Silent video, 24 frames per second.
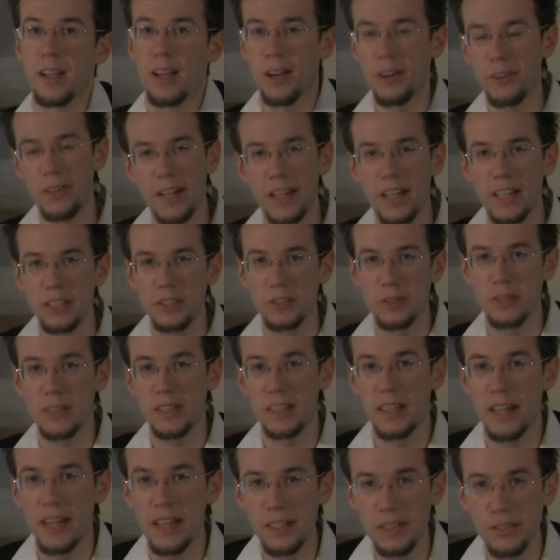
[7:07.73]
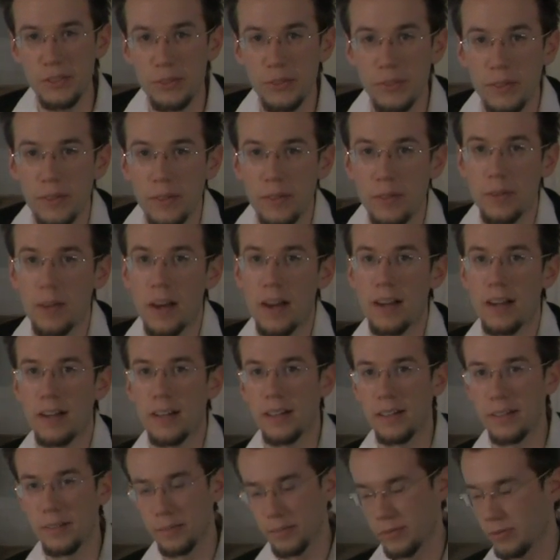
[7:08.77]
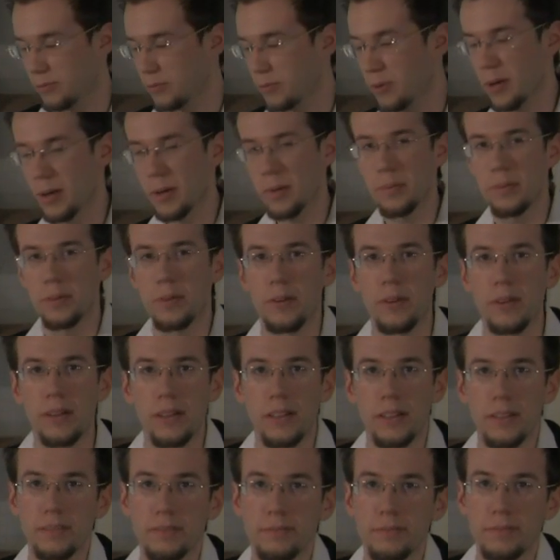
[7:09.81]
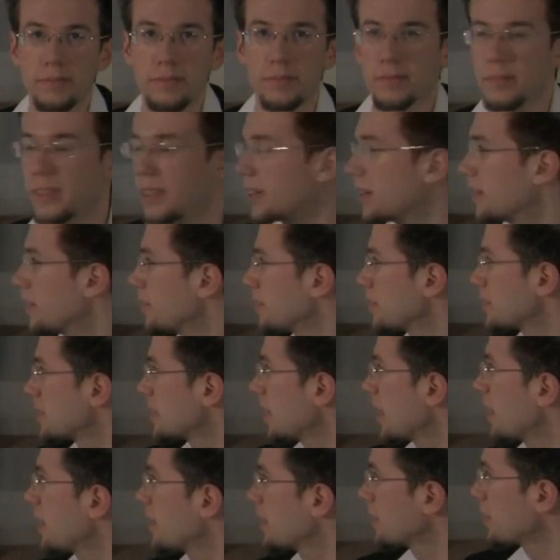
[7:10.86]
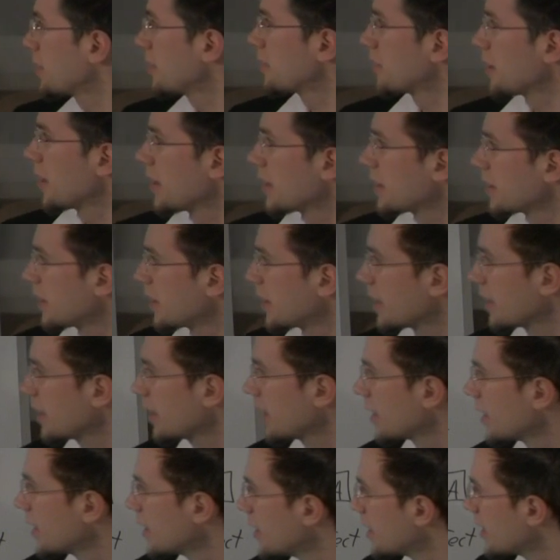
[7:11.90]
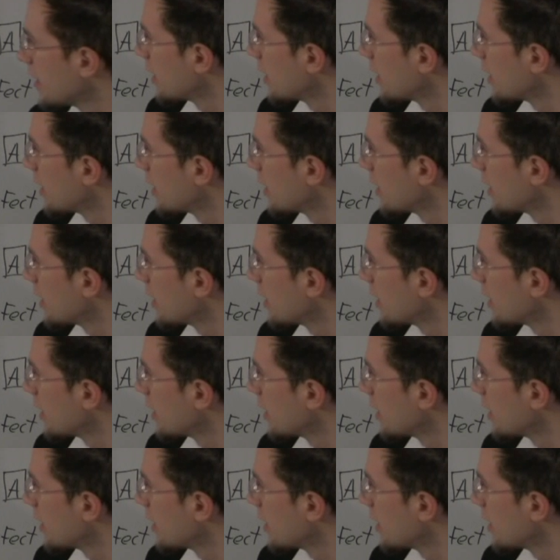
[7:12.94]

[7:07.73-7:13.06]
Okay, so the next form or style that we've got here